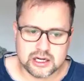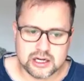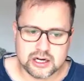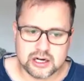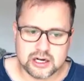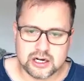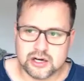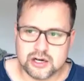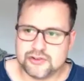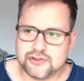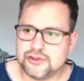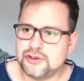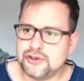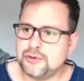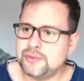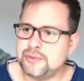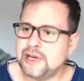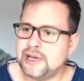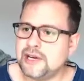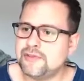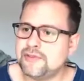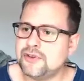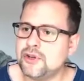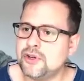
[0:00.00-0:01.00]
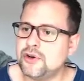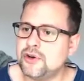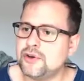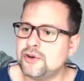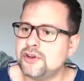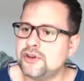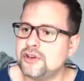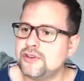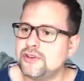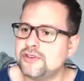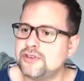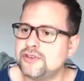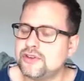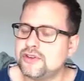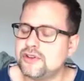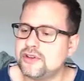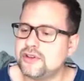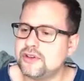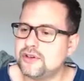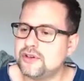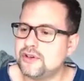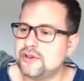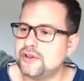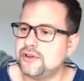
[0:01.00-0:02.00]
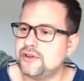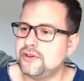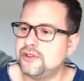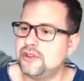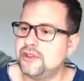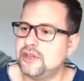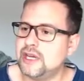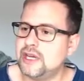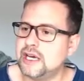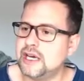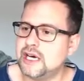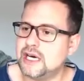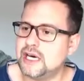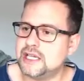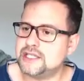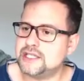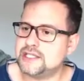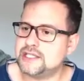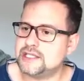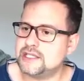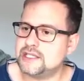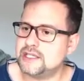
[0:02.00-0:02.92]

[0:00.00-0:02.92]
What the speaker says: Also, you may have noticed that